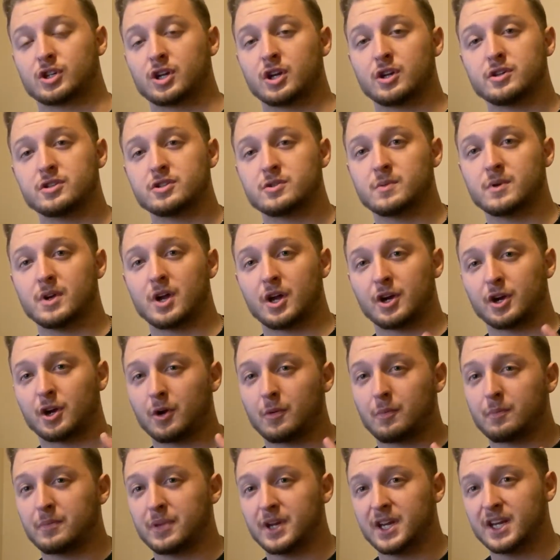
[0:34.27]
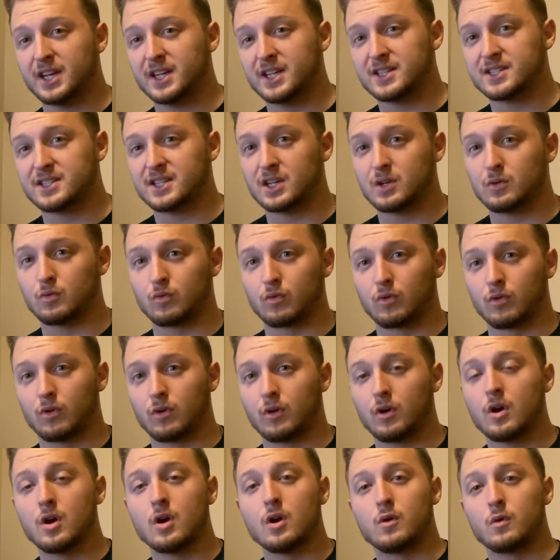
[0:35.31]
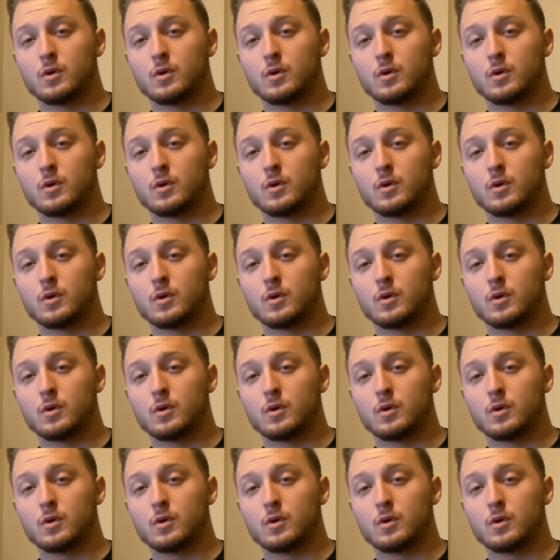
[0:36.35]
going to be under PDT rule,